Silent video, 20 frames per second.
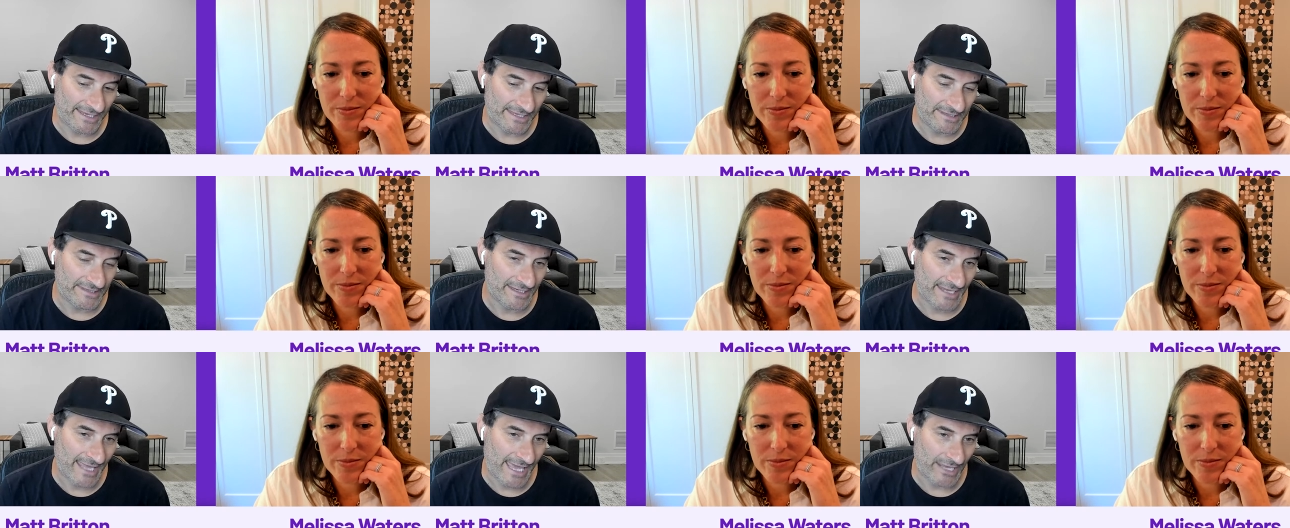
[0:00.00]

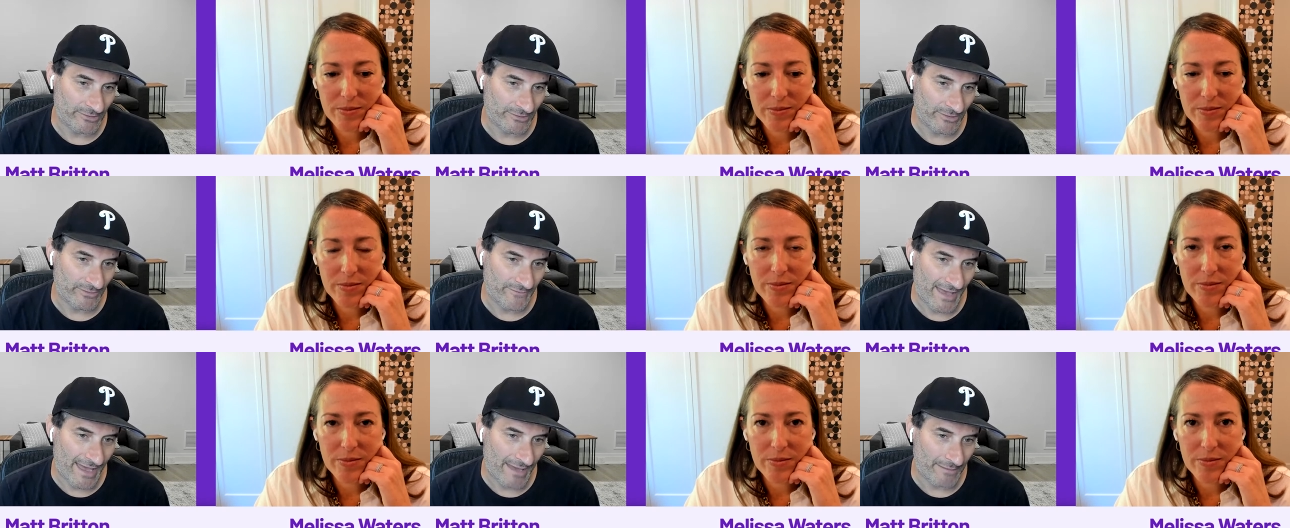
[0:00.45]
Speaker 1: indicator of
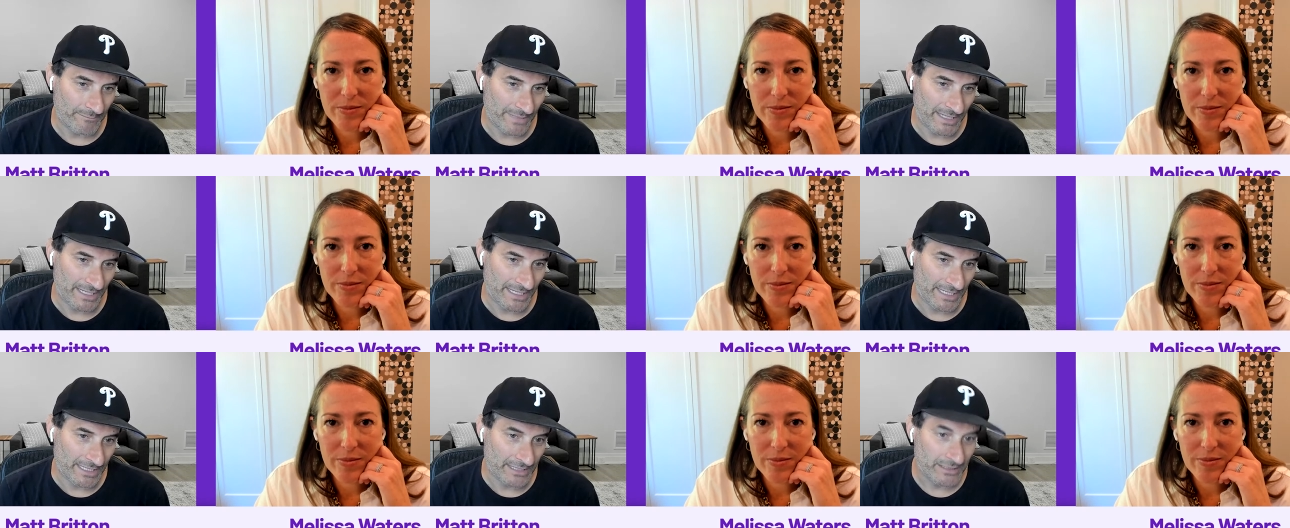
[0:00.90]
that,
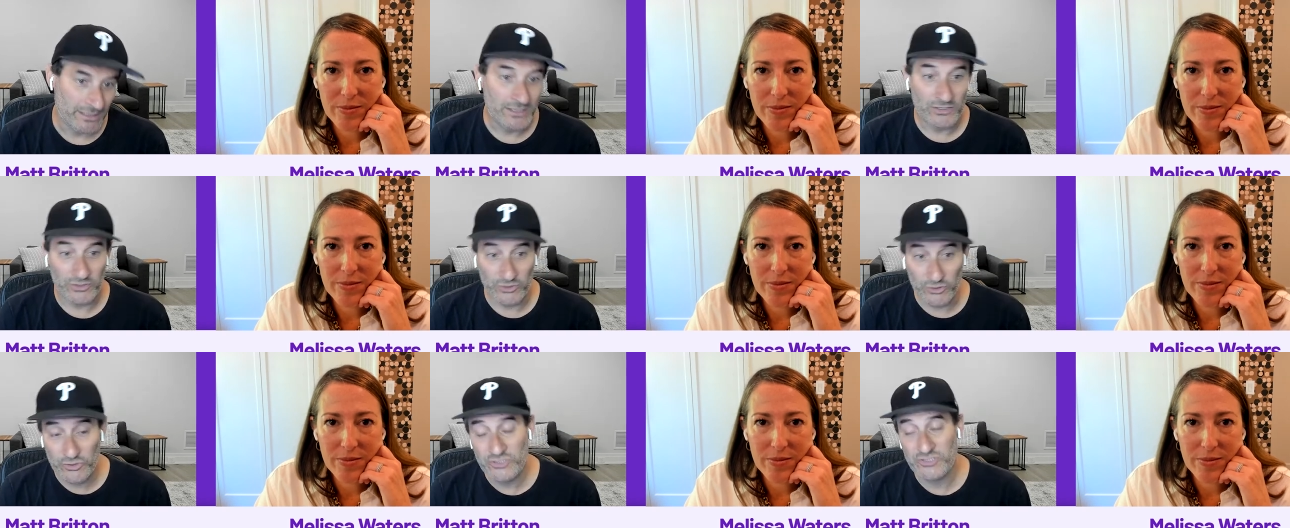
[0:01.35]
meaning
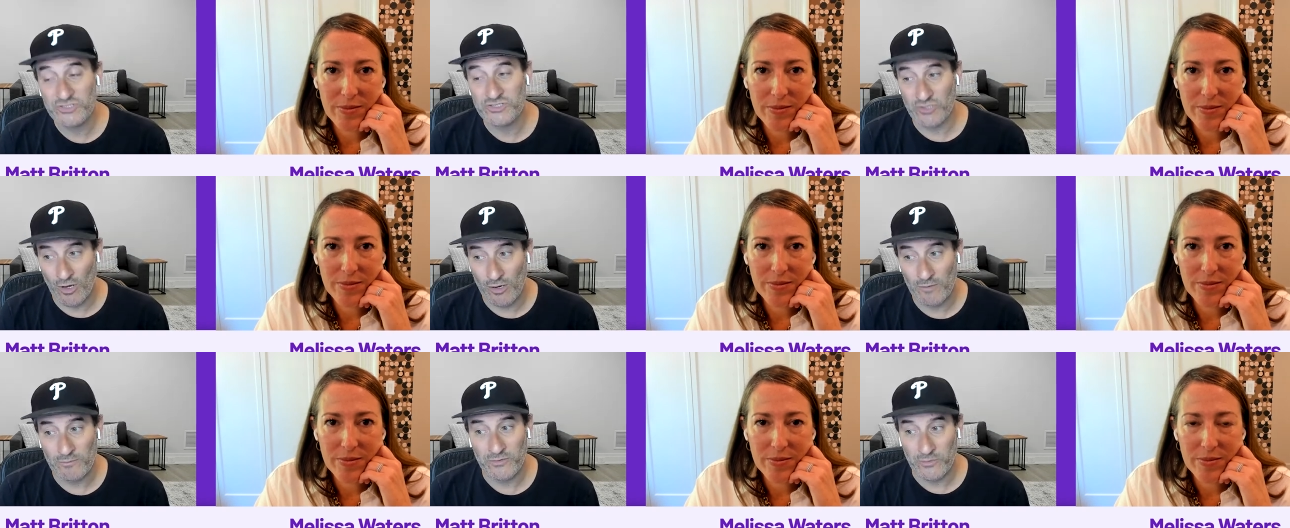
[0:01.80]
you could
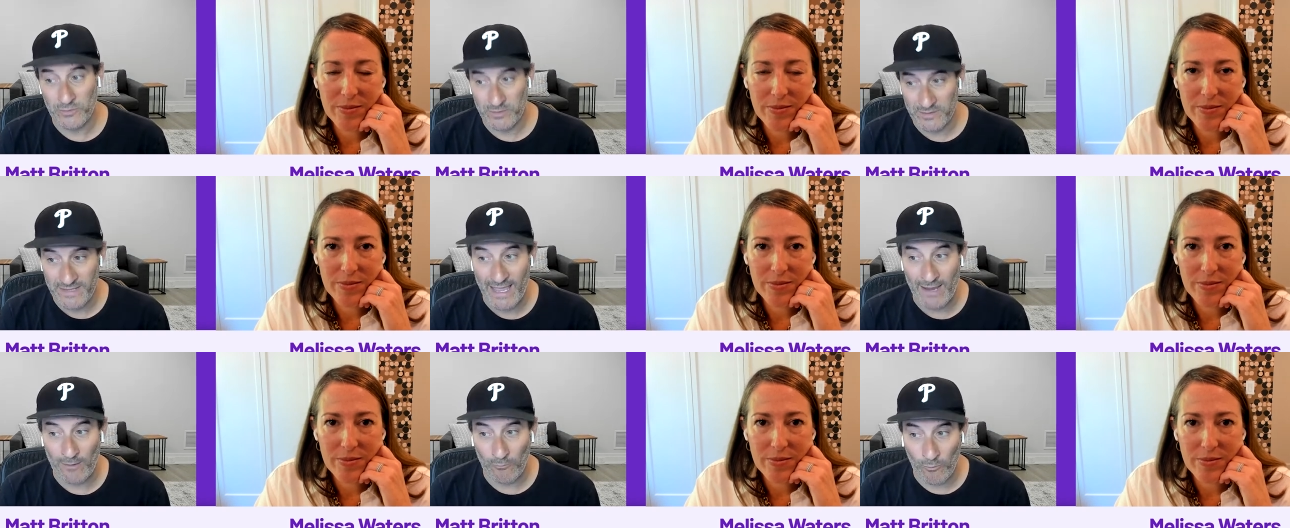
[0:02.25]
start doing
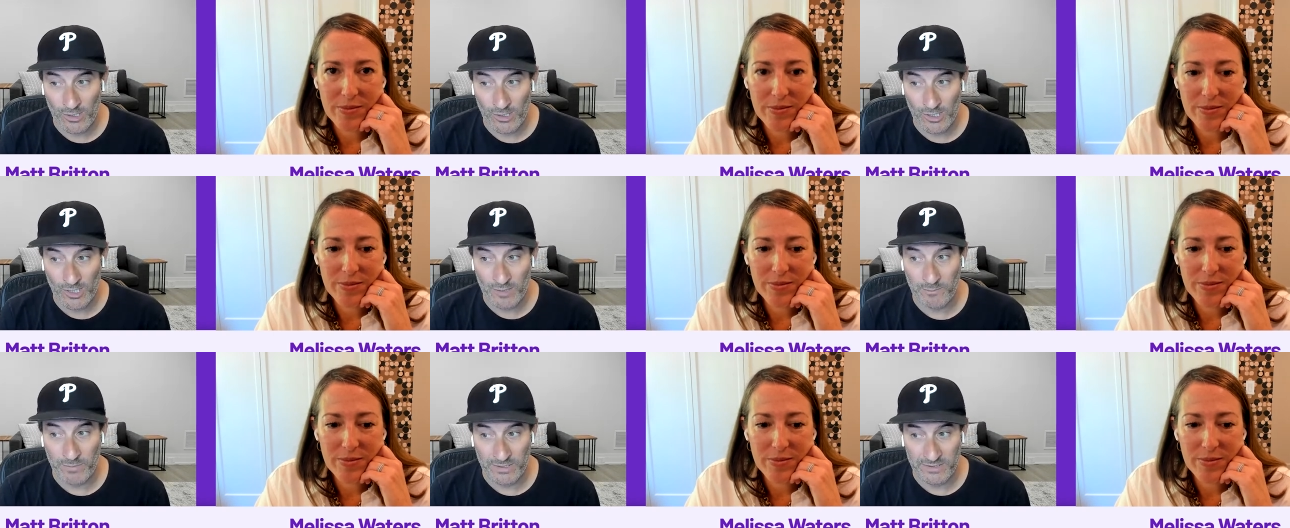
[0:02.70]
that
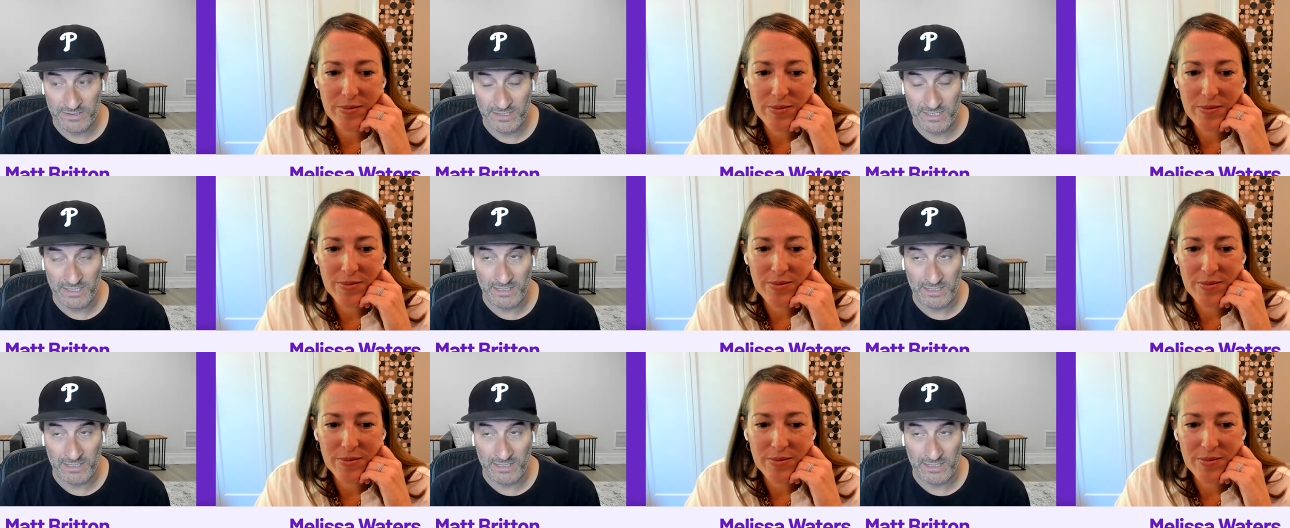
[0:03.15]
work, but to,